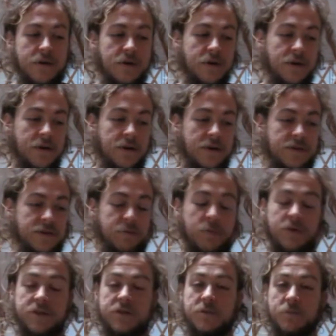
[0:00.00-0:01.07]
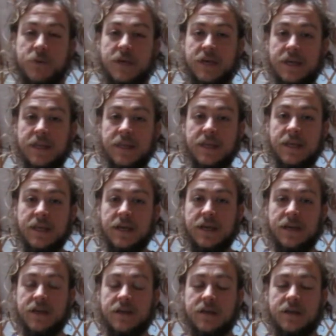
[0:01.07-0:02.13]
I split some kindling,